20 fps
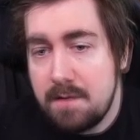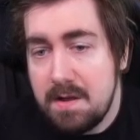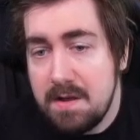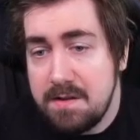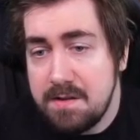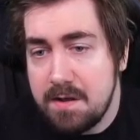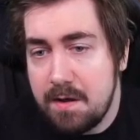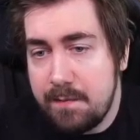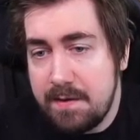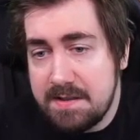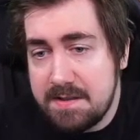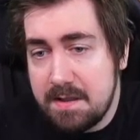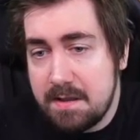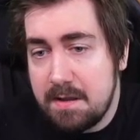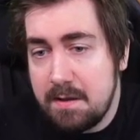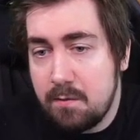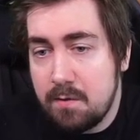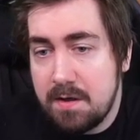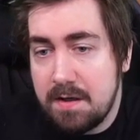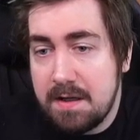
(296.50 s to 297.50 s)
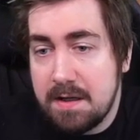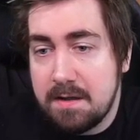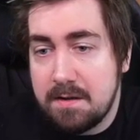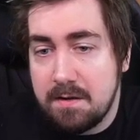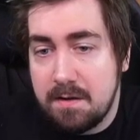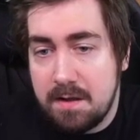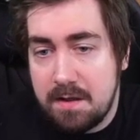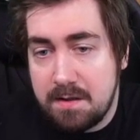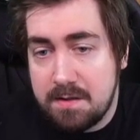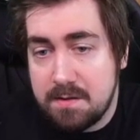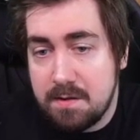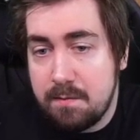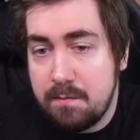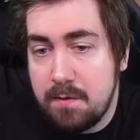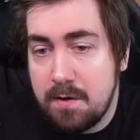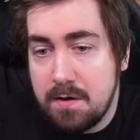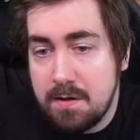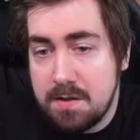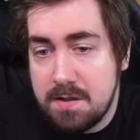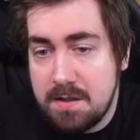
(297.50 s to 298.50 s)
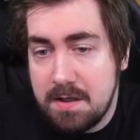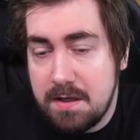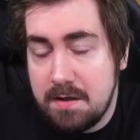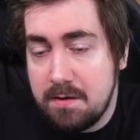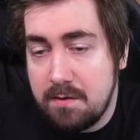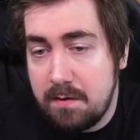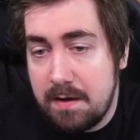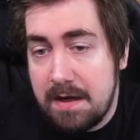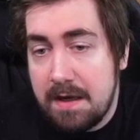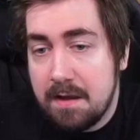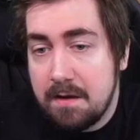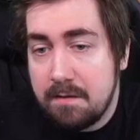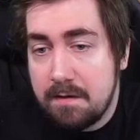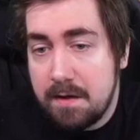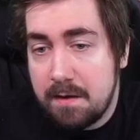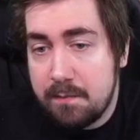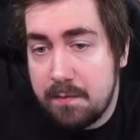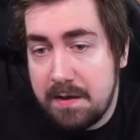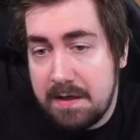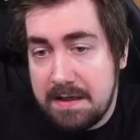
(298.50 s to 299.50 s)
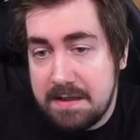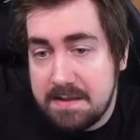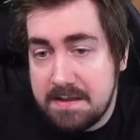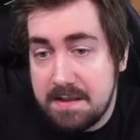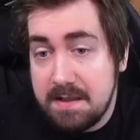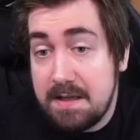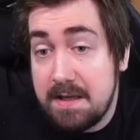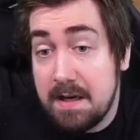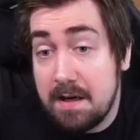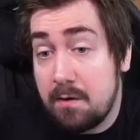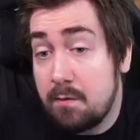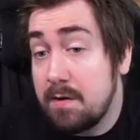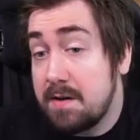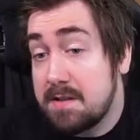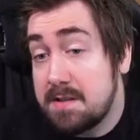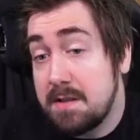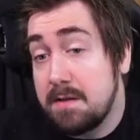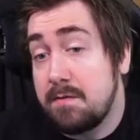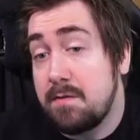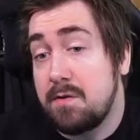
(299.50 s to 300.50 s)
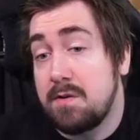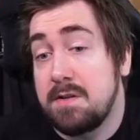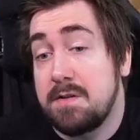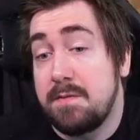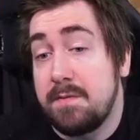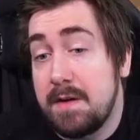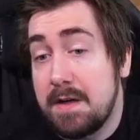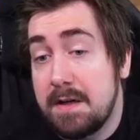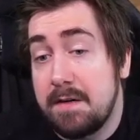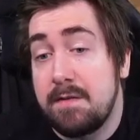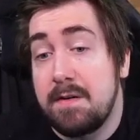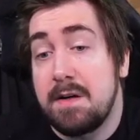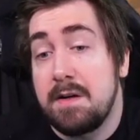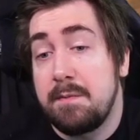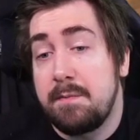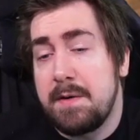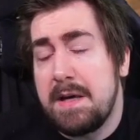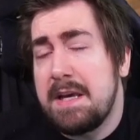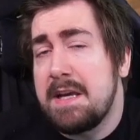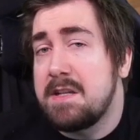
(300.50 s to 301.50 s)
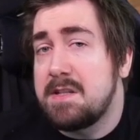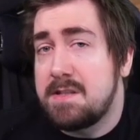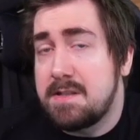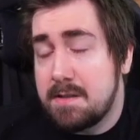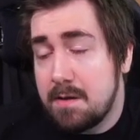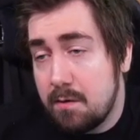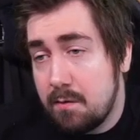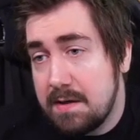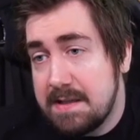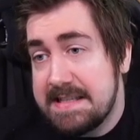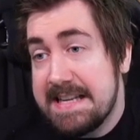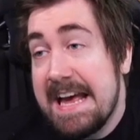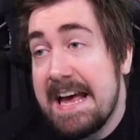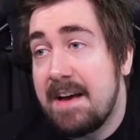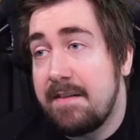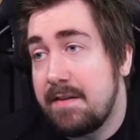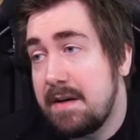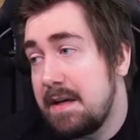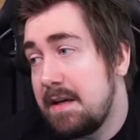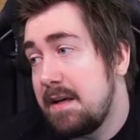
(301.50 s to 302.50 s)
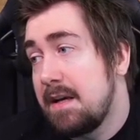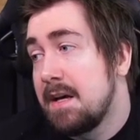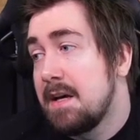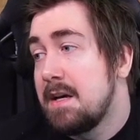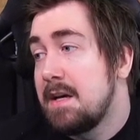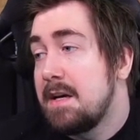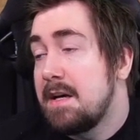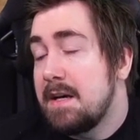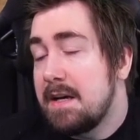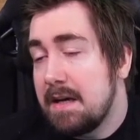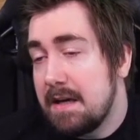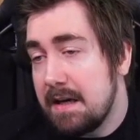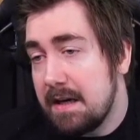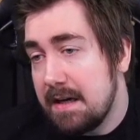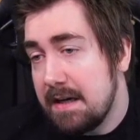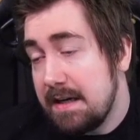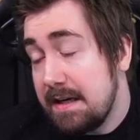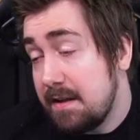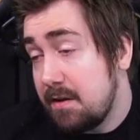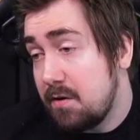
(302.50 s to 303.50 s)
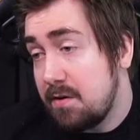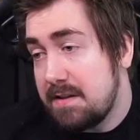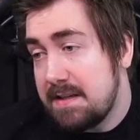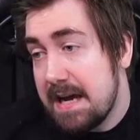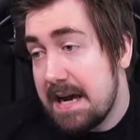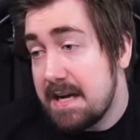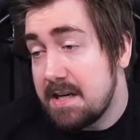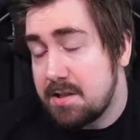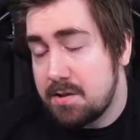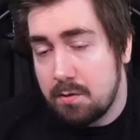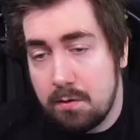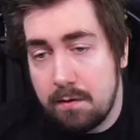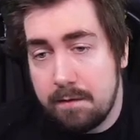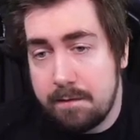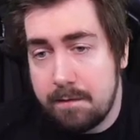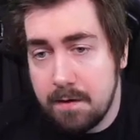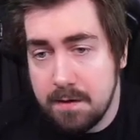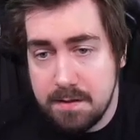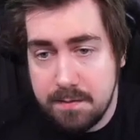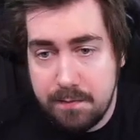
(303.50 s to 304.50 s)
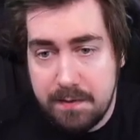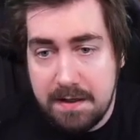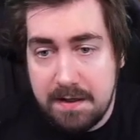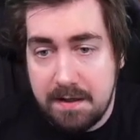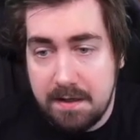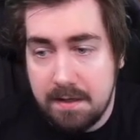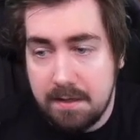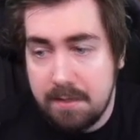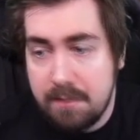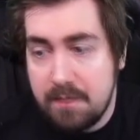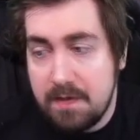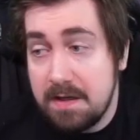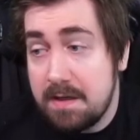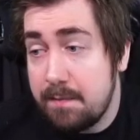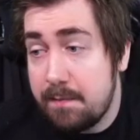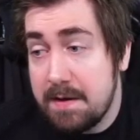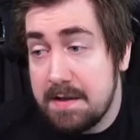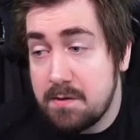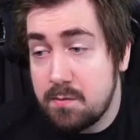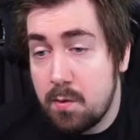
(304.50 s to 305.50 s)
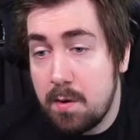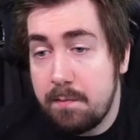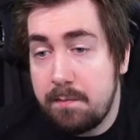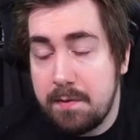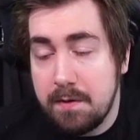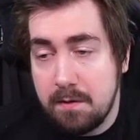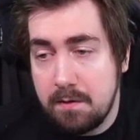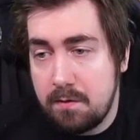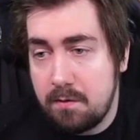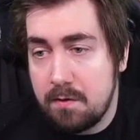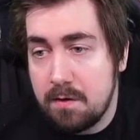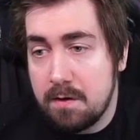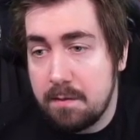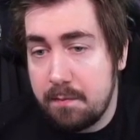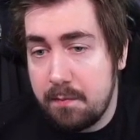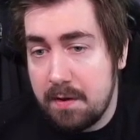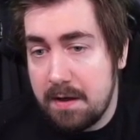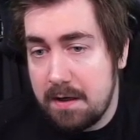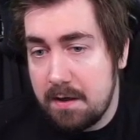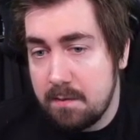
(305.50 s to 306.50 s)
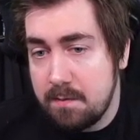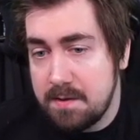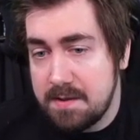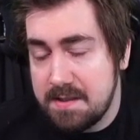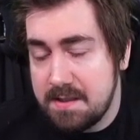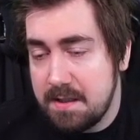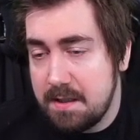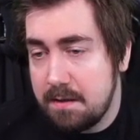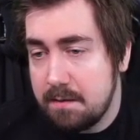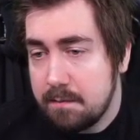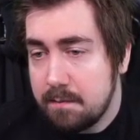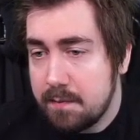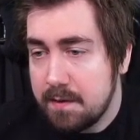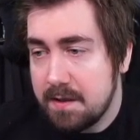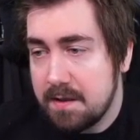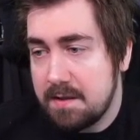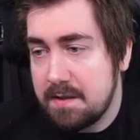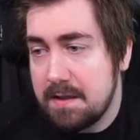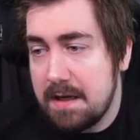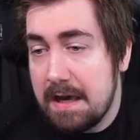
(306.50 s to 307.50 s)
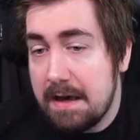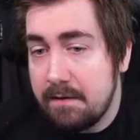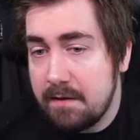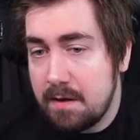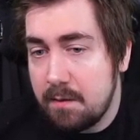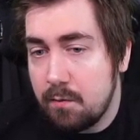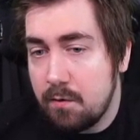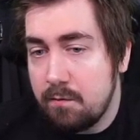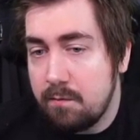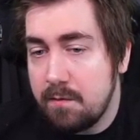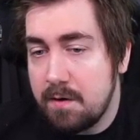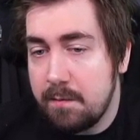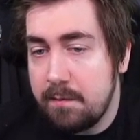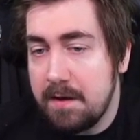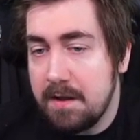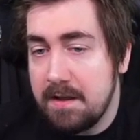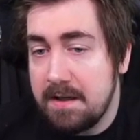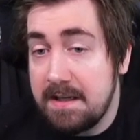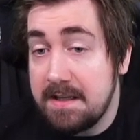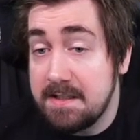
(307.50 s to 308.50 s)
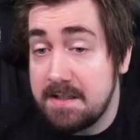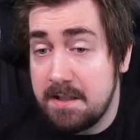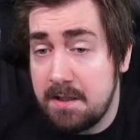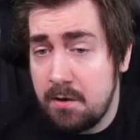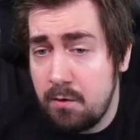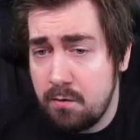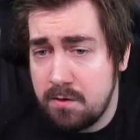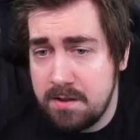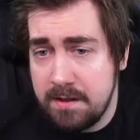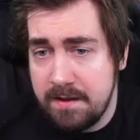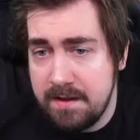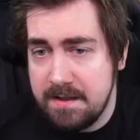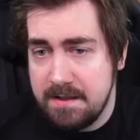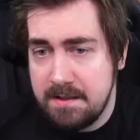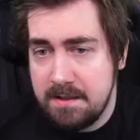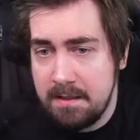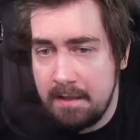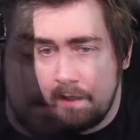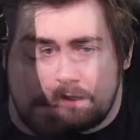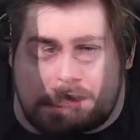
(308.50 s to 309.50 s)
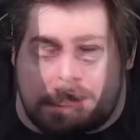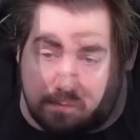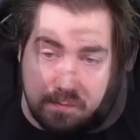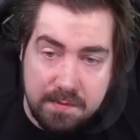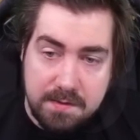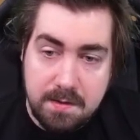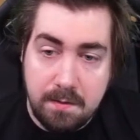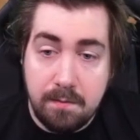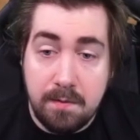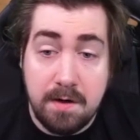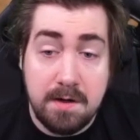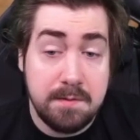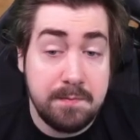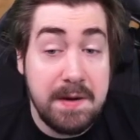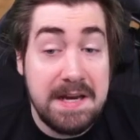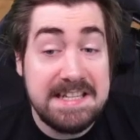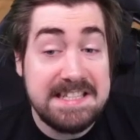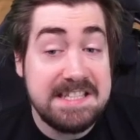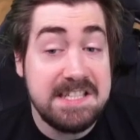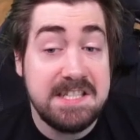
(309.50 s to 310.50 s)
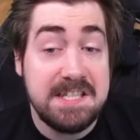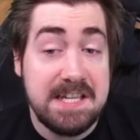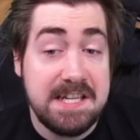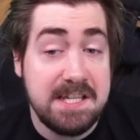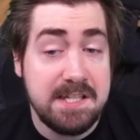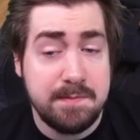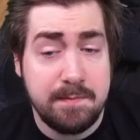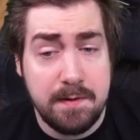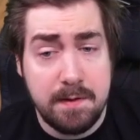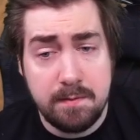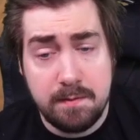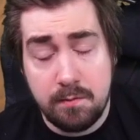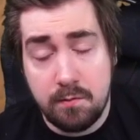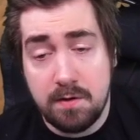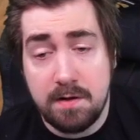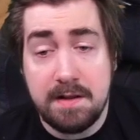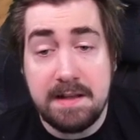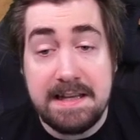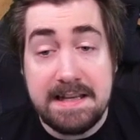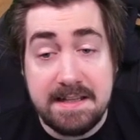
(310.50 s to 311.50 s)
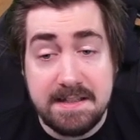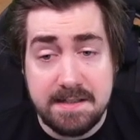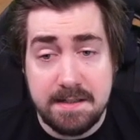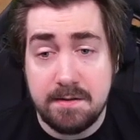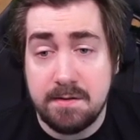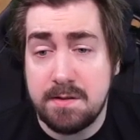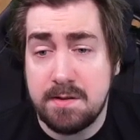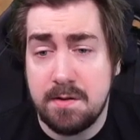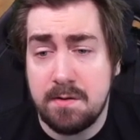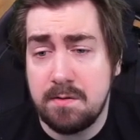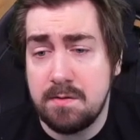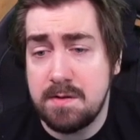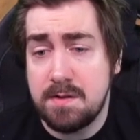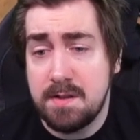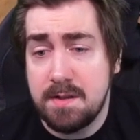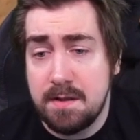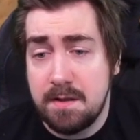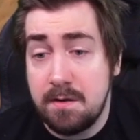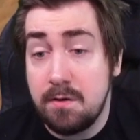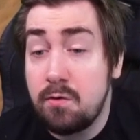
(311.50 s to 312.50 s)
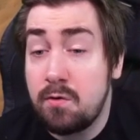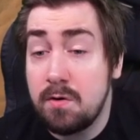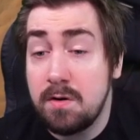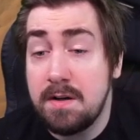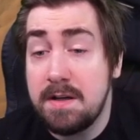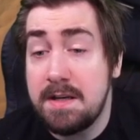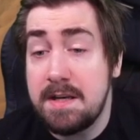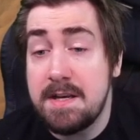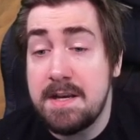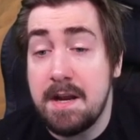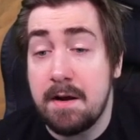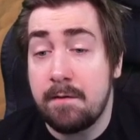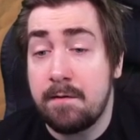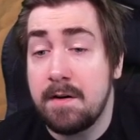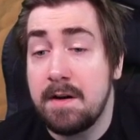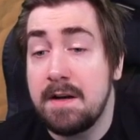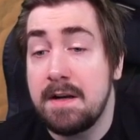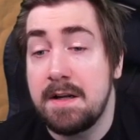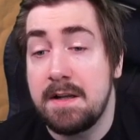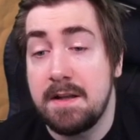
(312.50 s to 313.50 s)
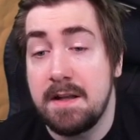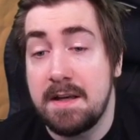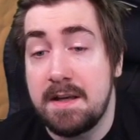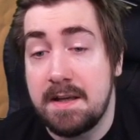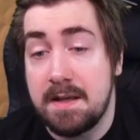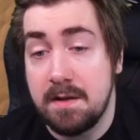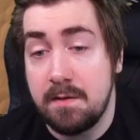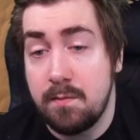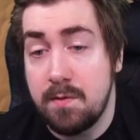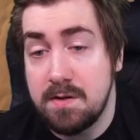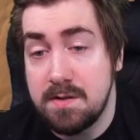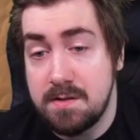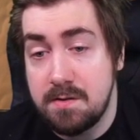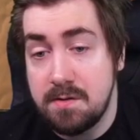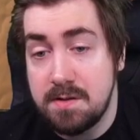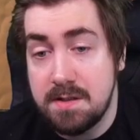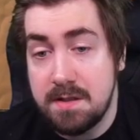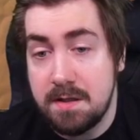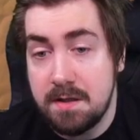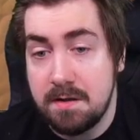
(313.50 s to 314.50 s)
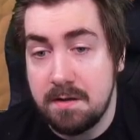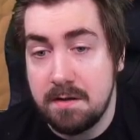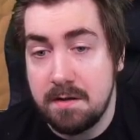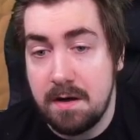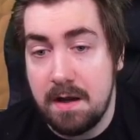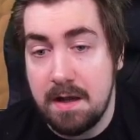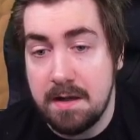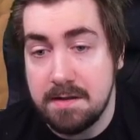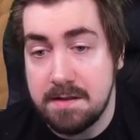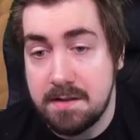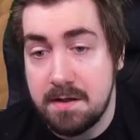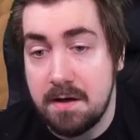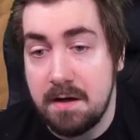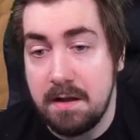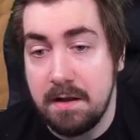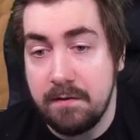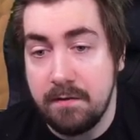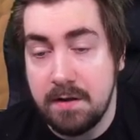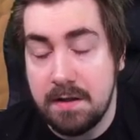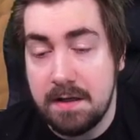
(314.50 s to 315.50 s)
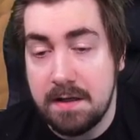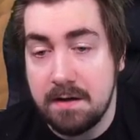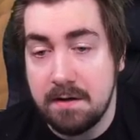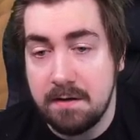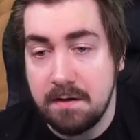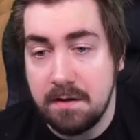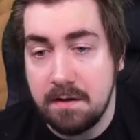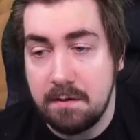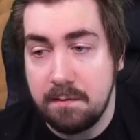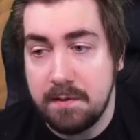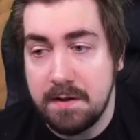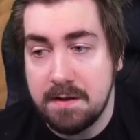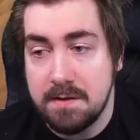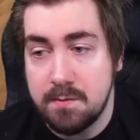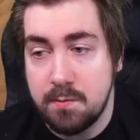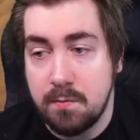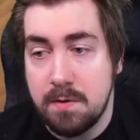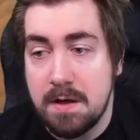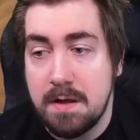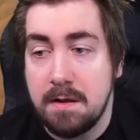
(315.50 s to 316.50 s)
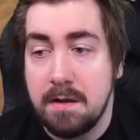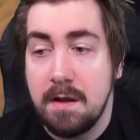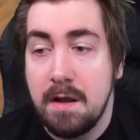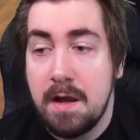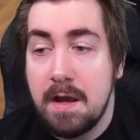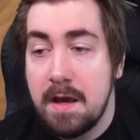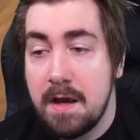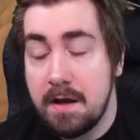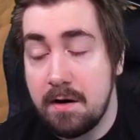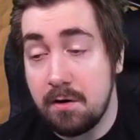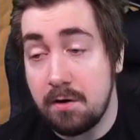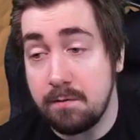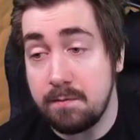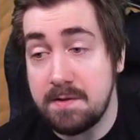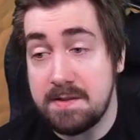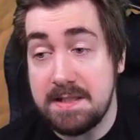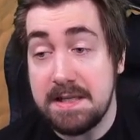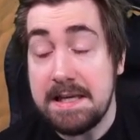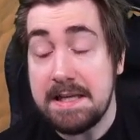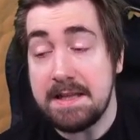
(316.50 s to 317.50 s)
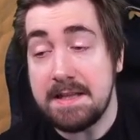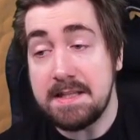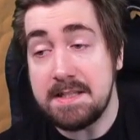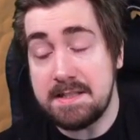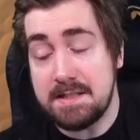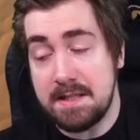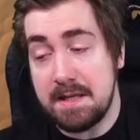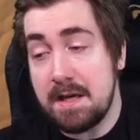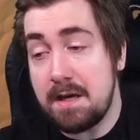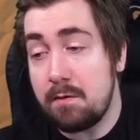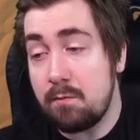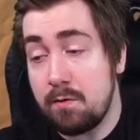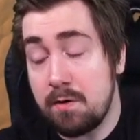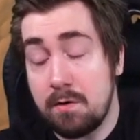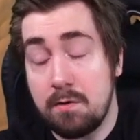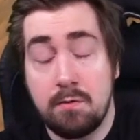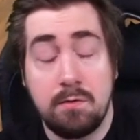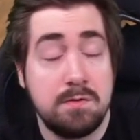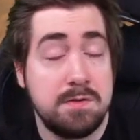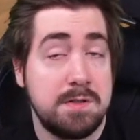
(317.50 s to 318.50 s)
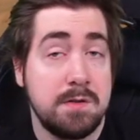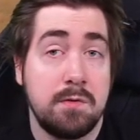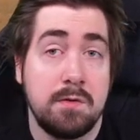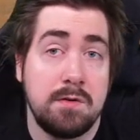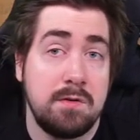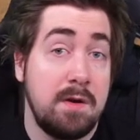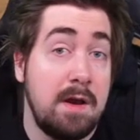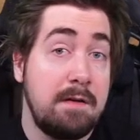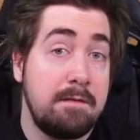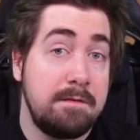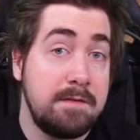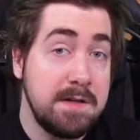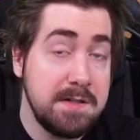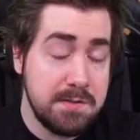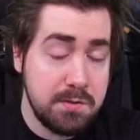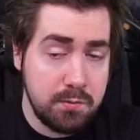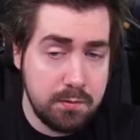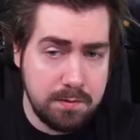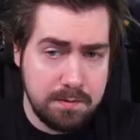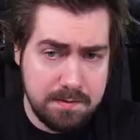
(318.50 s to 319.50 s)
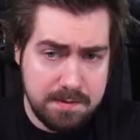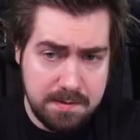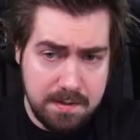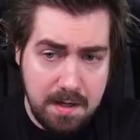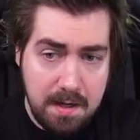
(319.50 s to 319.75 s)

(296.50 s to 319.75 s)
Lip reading: So I basically want to get to like submerged and do hail rake pretty easily. A quicksilver is very, very big, and so is having either dash frost blink. It depends what build you're going to play, obviously, but having a movement ability is huge in this. Submerged passage is probably one of the easier zones. You could definitely like kill monsters here and start leveling here a little bit as well. And obviously in this league, we are also going to have rituals.